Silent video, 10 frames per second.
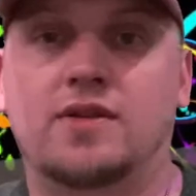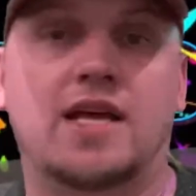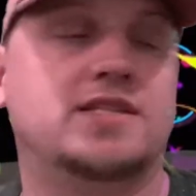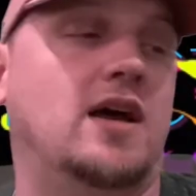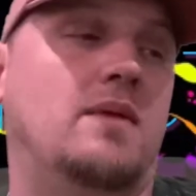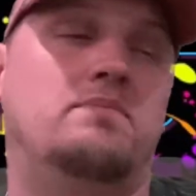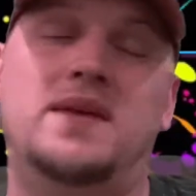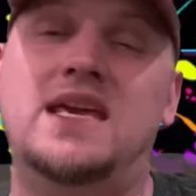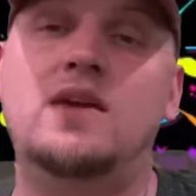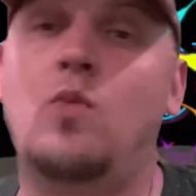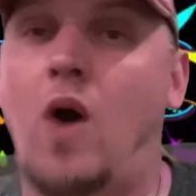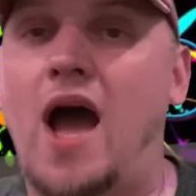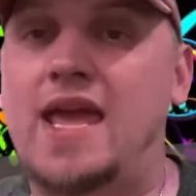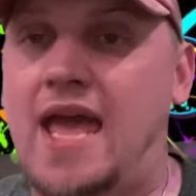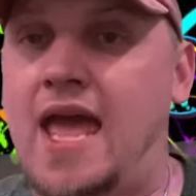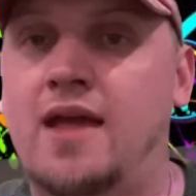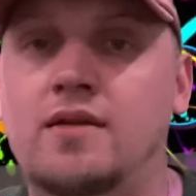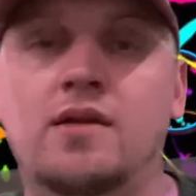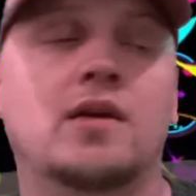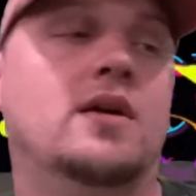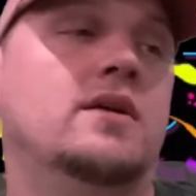That's a uh, P Y N N.